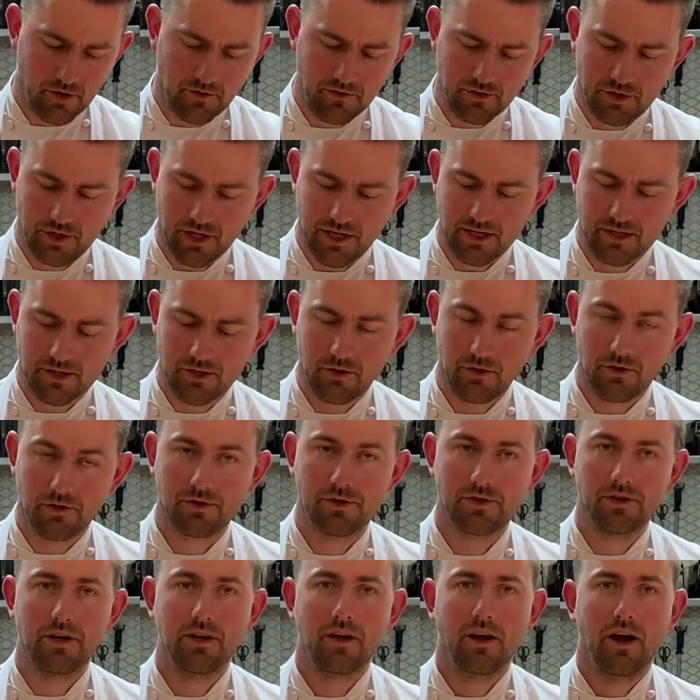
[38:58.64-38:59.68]
the cheese
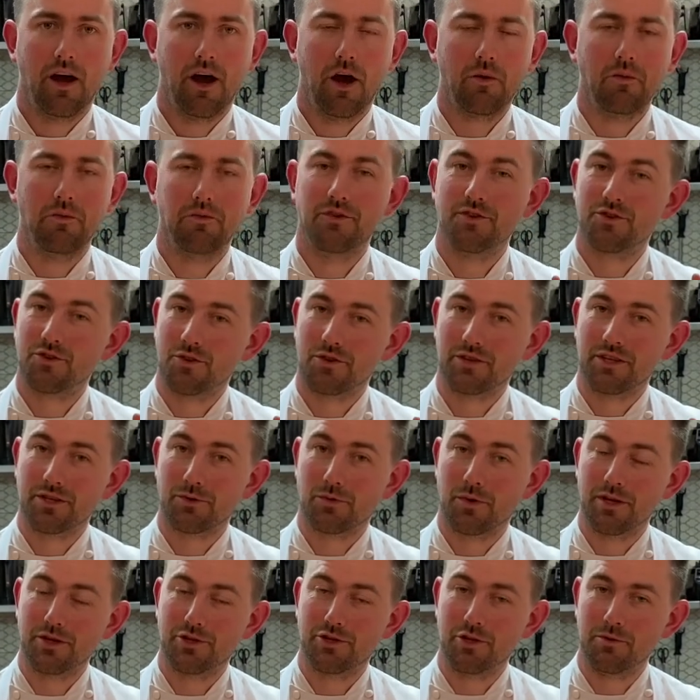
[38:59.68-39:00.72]
course. Hope you enjoyed this
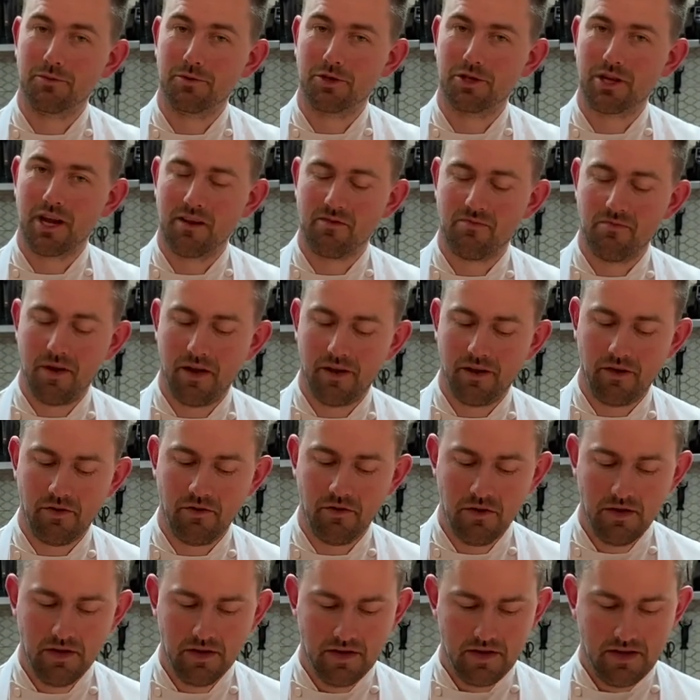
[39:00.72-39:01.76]
week's UBChef menu.
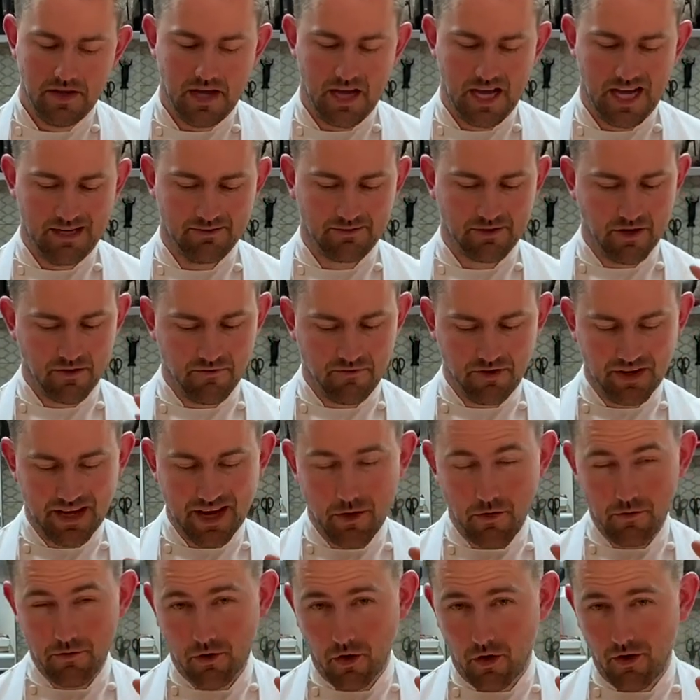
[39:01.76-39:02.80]
Uh, don't
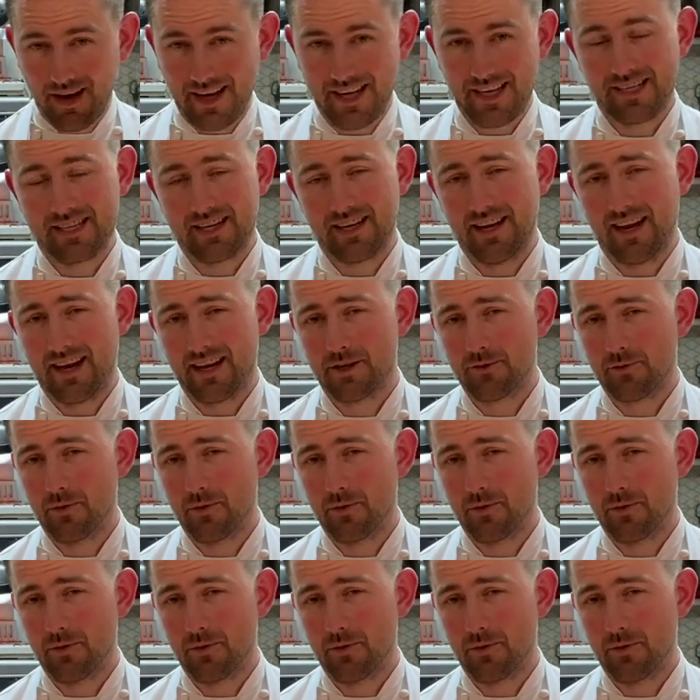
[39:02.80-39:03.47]
forget we've got Easter next